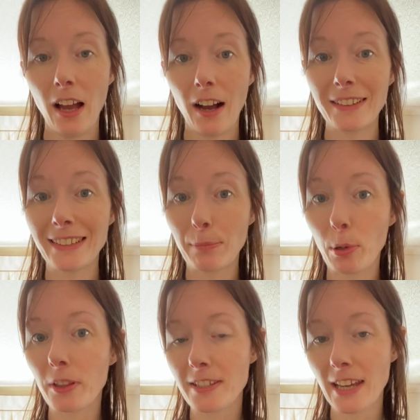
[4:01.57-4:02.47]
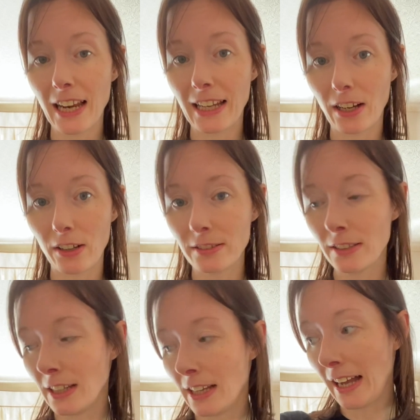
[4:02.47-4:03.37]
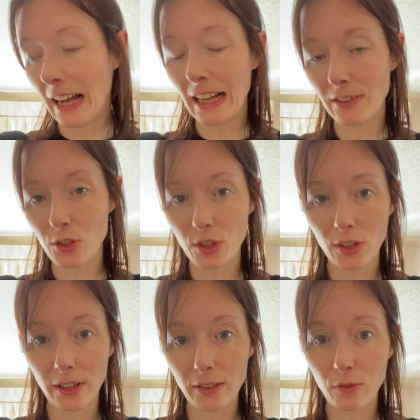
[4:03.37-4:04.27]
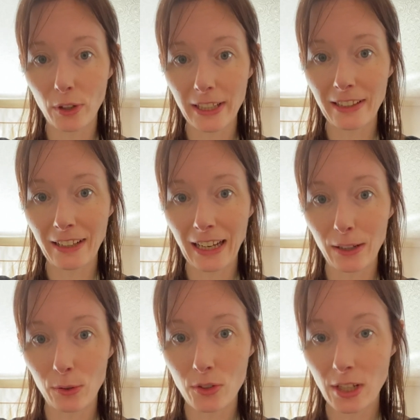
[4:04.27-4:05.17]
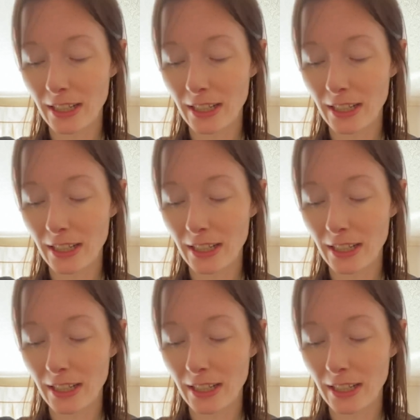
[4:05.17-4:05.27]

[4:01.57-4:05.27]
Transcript: I did put the telly on and just kind of run in the lounge,